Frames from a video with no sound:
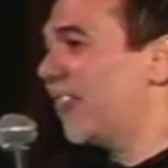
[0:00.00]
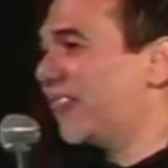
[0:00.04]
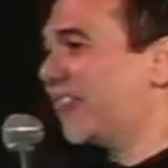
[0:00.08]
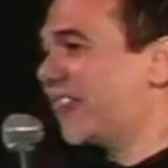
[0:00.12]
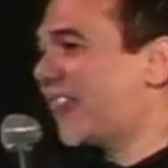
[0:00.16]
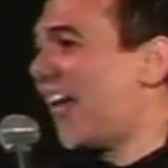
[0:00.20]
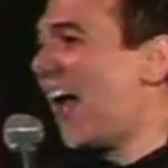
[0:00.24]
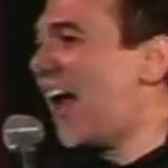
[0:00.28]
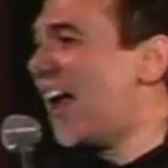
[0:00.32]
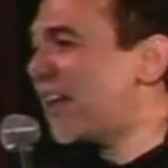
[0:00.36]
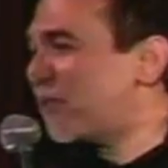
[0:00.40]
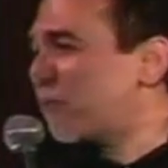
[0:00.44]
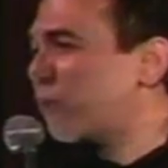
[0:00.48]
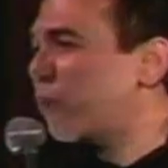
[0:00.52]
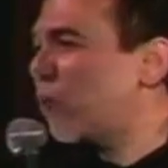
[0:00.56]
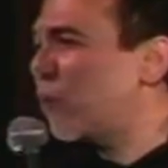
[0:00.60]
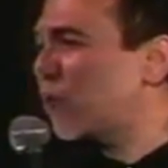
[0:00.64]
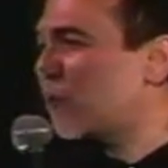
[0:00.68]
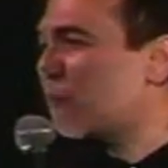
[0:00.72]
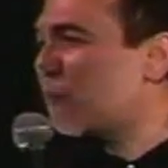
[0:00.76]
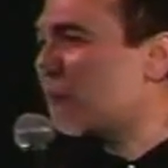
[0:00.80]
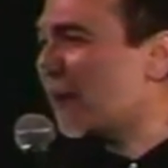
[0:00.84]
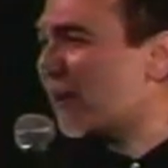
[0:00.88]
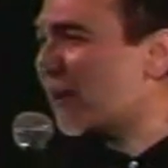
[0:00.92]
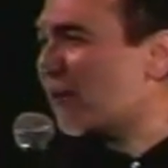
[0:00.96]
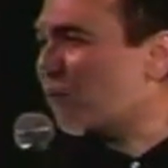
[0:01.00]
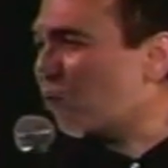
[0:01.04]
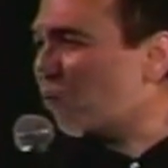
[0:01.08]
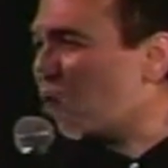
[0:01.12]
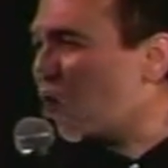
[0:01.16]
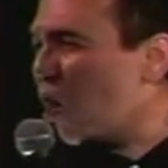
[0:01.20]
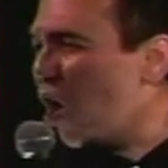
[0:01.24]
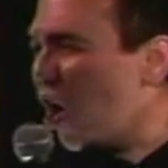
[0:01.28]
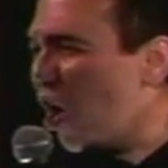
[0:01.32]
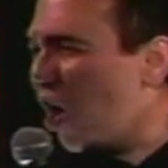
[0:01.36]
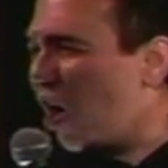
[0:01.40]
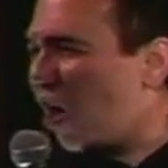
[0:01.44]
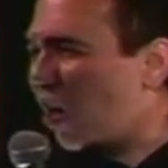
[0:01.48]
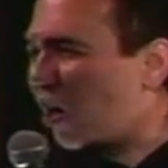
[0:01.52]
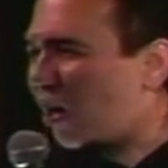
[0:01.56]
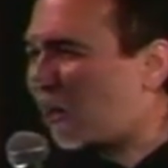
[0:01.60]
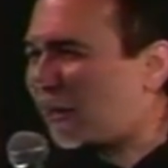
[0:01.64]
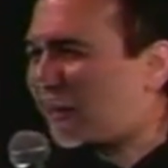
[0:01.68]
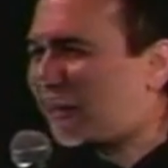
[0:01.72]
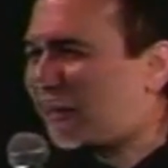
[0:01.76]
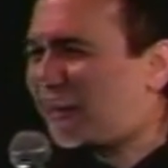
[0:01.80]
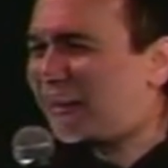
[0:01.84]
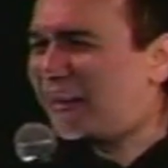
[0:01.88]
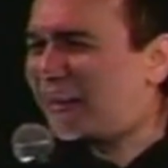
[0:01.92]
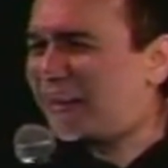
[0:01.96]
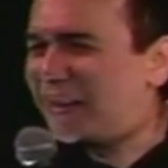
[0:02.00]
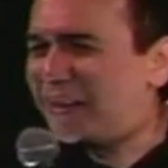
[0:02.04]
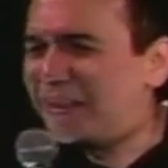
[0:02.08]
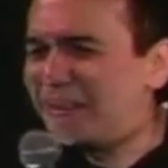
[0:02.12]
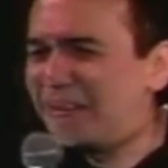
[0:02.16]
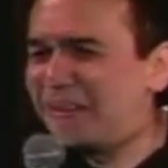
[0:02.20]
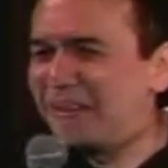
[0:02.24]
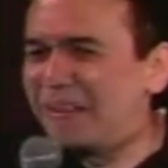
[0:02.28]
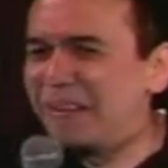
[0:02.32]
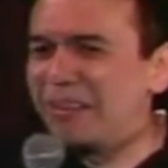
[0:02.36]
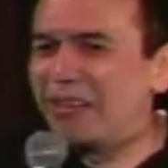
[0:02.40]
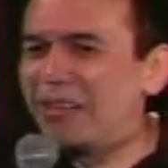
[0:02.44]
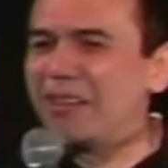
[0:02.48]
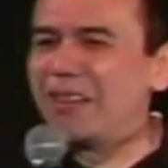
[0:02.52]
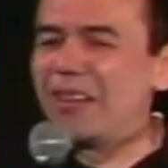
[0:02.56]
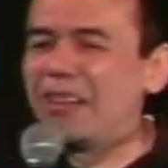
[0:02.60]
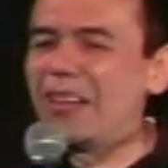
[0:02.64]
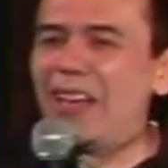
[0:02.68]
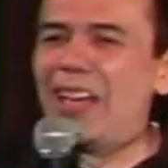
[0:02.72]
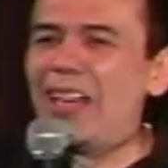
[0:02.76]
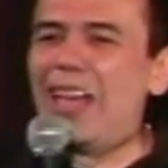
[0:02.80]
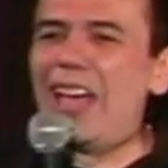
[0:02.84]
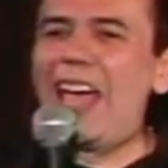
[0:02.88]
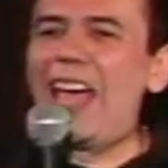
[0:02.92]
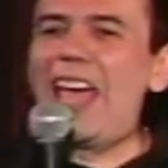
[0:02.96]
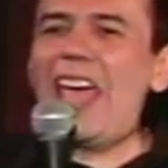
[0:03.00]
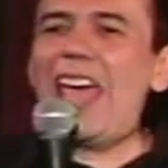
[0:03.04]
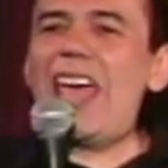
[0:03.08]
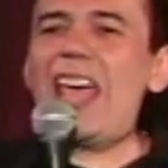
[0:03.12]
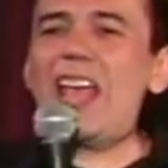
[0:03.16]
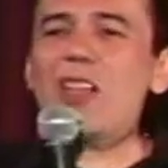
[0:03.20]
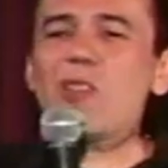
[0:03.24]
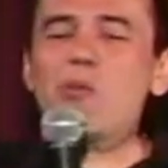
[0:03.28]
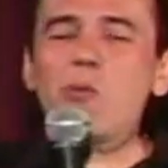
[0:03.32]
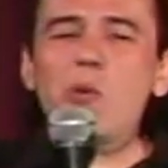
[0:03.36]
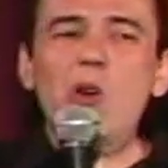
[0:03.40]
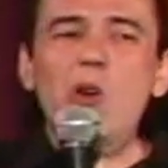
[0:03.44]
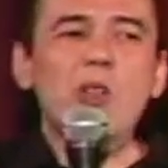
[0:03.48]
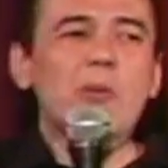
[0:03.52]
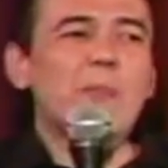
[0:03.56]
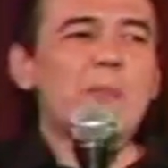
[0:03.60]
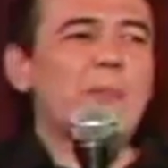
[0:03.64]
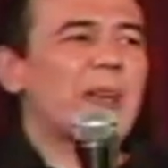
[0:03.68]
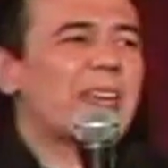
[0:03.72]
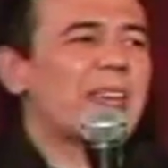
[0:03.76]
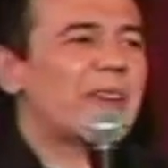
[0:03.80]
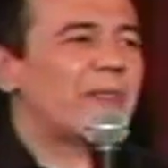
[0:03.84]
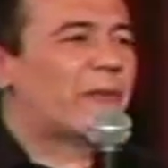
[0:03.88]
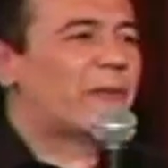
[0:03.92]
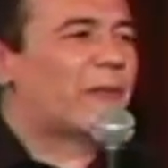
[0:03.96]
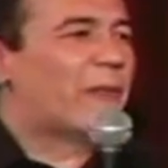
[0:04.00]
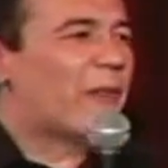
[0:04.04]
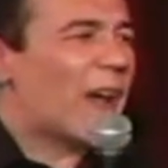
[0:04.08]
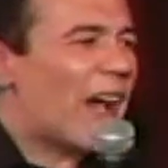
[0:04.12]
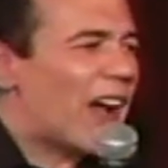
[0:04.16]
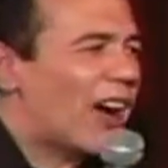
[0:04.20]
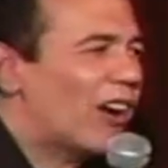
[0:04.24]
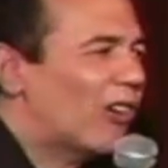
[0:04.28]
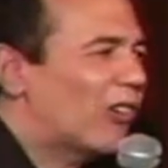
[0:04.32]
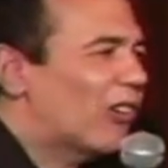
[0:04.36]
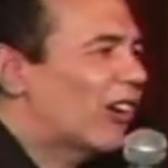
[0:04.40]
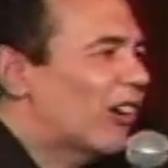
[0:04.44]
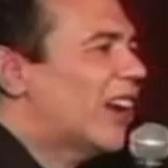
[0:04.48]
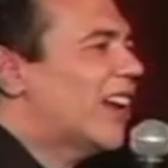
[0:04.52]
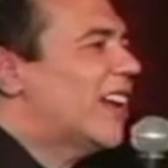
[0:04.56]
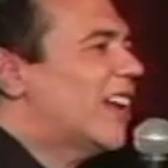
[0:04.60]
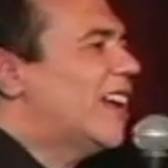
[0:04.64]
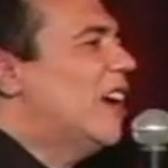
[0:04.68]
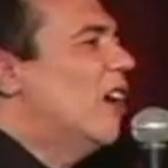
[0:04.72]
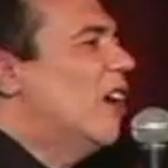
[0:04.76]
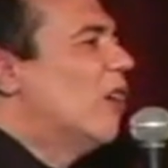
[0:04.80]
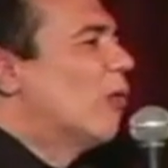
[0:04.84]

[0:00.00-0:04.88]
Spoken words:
That would be wrong. It would be very